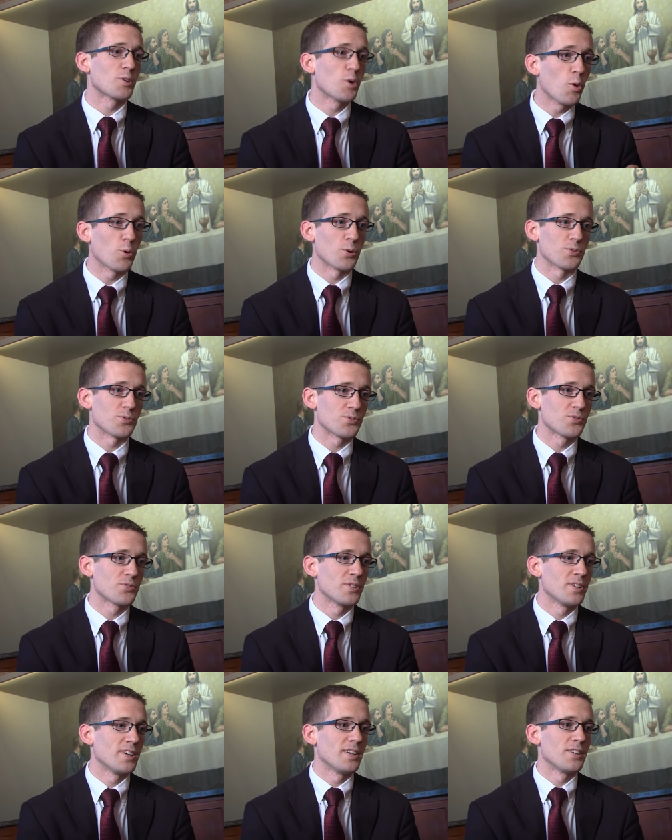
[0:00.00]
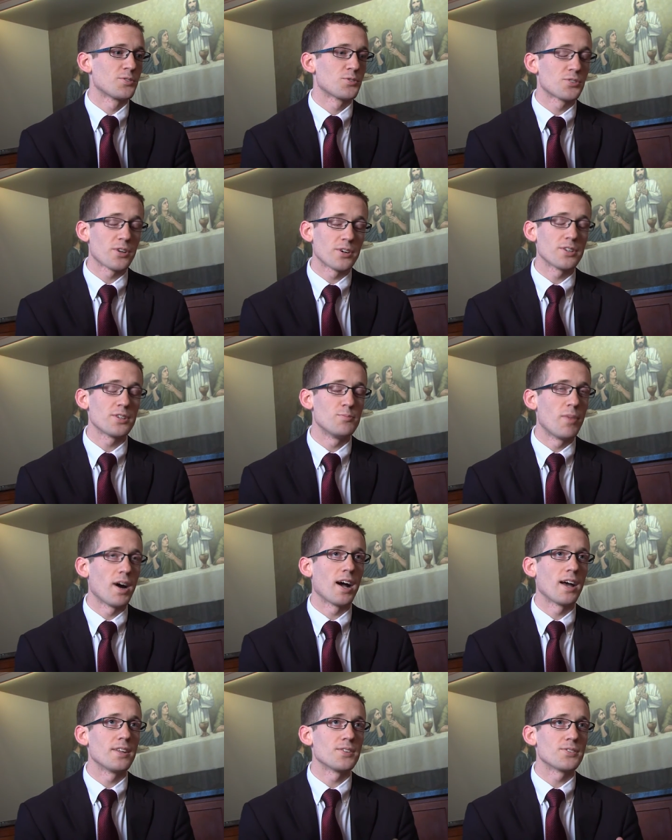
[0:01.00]
course started
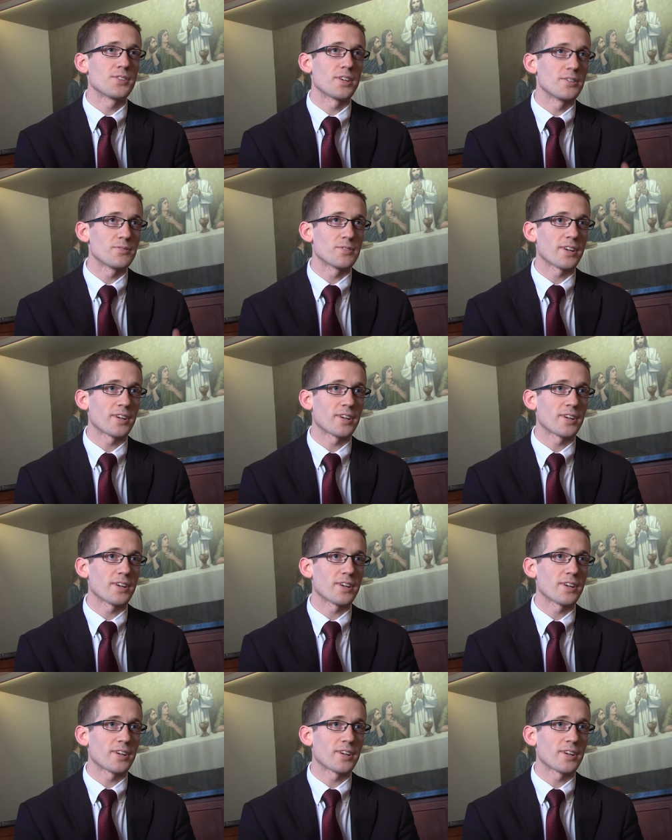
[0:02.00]
by the Center